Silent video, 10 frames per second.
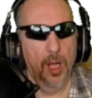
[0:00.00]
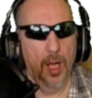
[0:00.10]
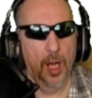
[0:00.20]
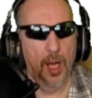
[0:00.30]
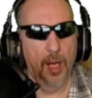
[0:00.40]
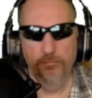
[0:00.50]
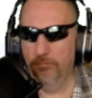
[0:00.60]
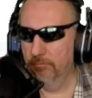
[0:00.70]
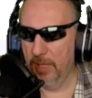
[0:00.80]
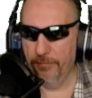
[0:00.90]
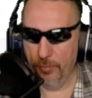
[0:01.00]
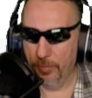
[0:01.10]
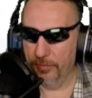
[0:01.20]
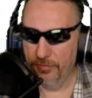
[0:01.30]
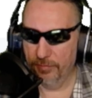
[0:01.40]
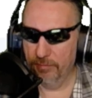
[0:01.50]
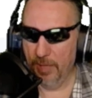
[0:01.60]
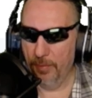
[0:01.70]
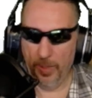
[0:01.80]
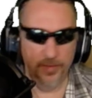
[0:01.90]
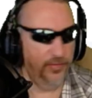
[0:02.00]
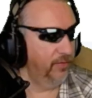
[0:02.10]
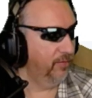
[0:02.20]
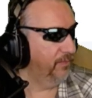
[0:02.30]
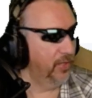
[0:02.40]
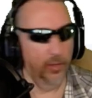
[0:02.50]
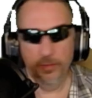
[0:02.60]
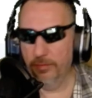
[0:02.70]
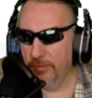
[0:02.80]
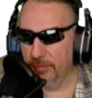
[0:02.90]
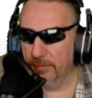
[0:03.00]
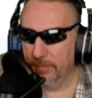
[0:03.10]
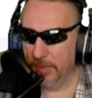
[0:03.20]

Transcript: uh, of course, a PlayStation VR 2.